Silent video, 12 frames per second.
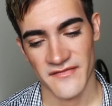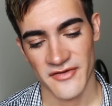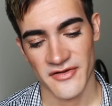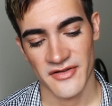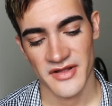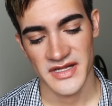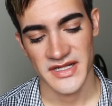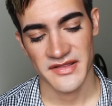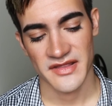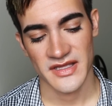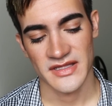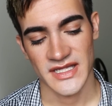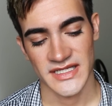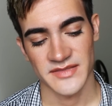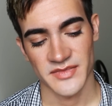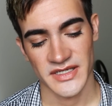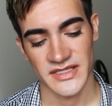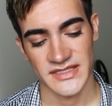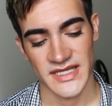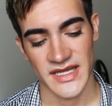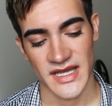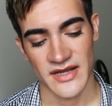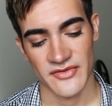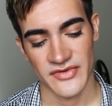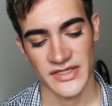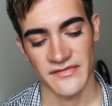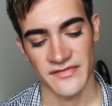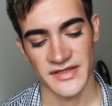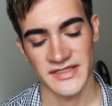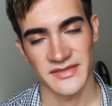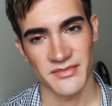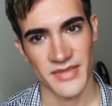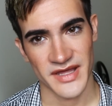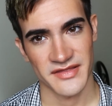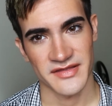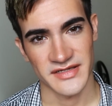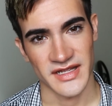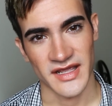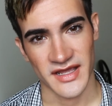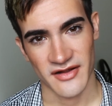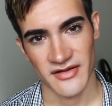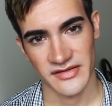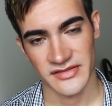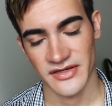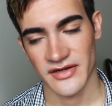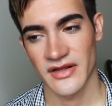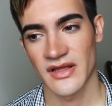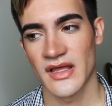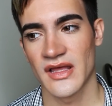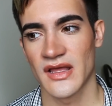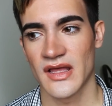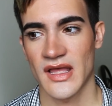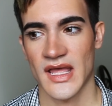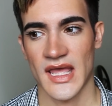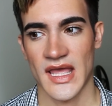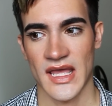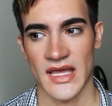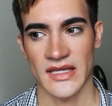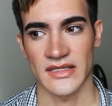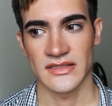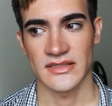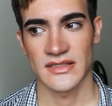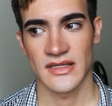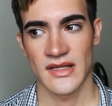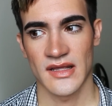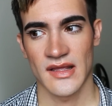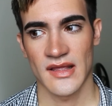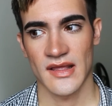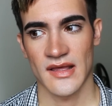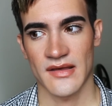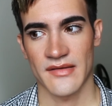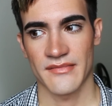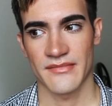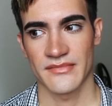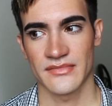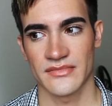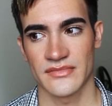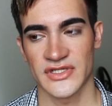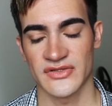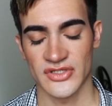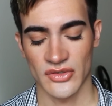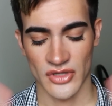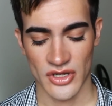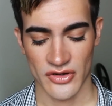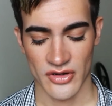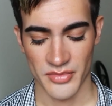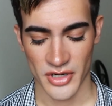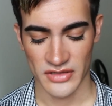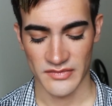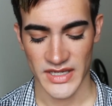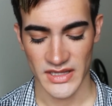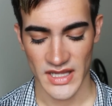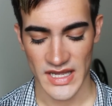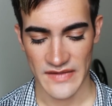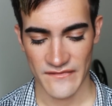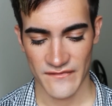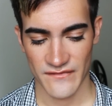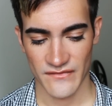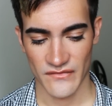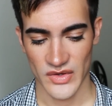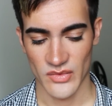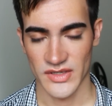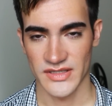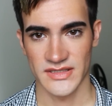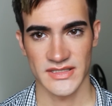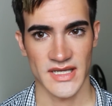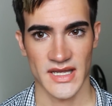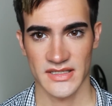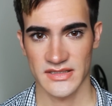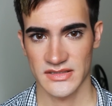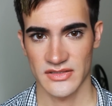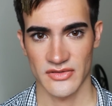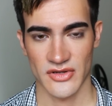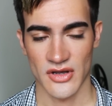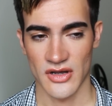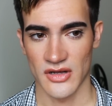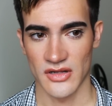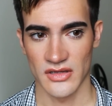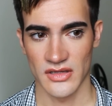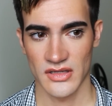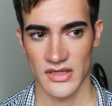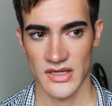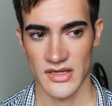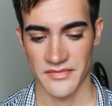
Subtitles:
ever. And I think that's because I got rid of this Bethany character. And she's no longer a part of my life. We wouldn't text or call.